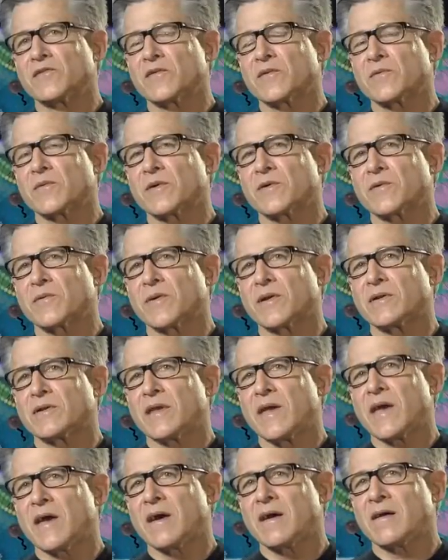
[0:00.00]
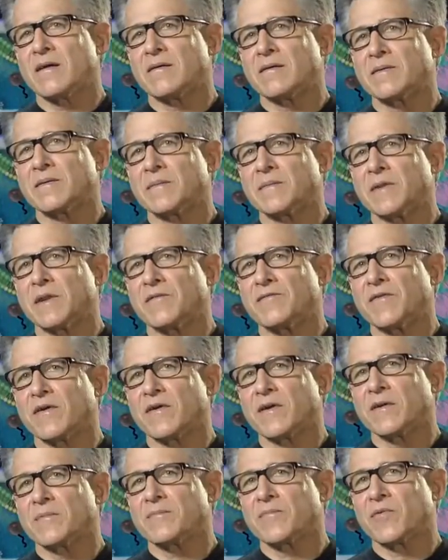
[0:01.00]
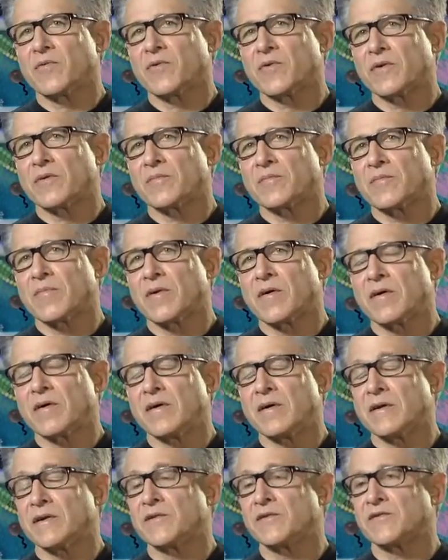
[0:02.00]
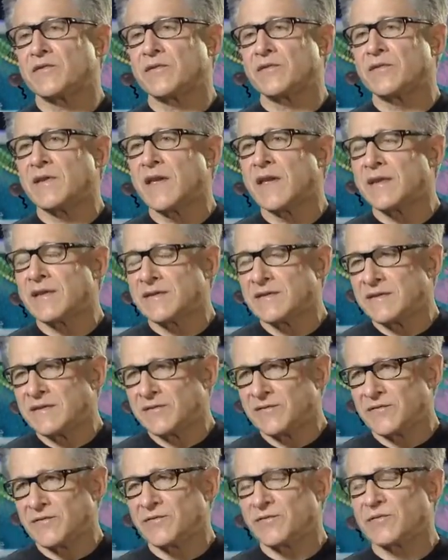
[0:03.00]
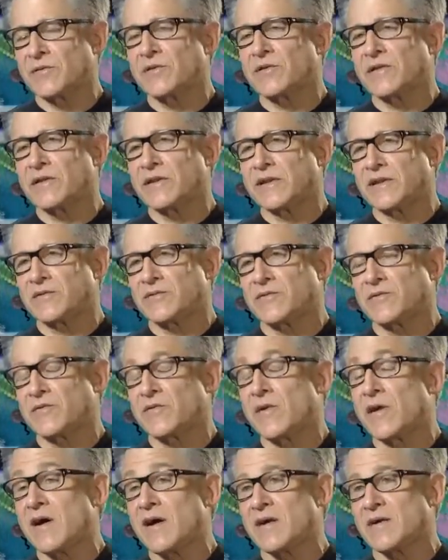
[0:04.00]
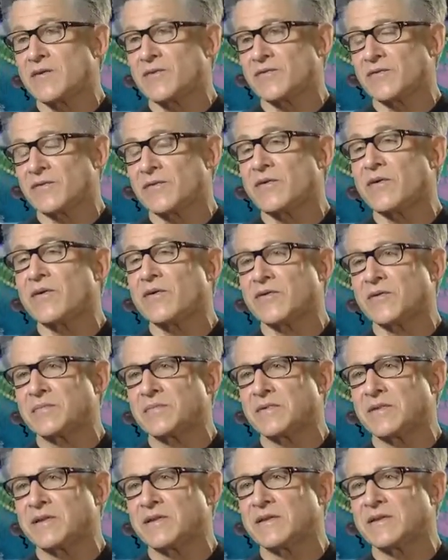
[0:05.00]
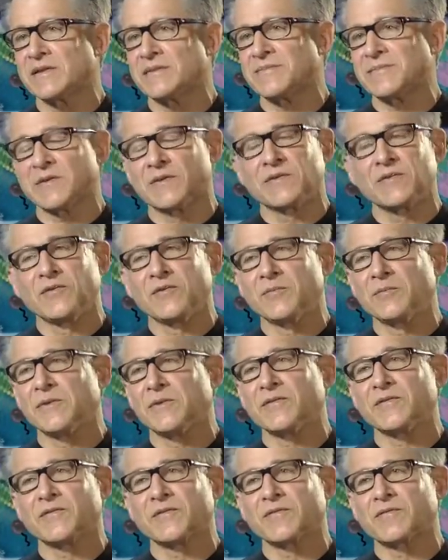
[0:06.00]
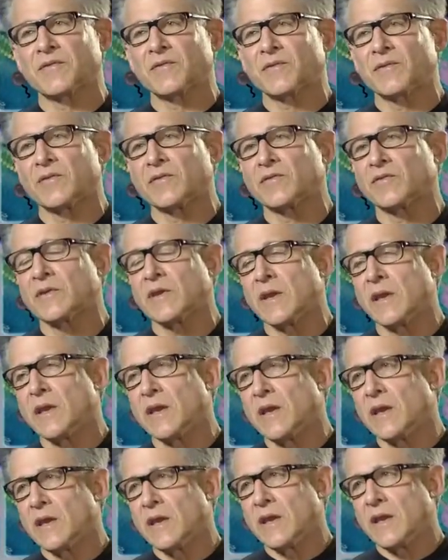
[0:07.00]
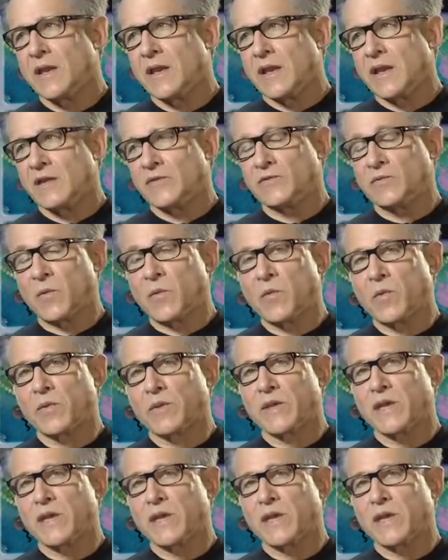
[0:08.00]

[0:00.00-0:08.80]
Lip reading: that we're doing now, a very important part is to take it into clinical trials and ultimately humans, of course. And so what we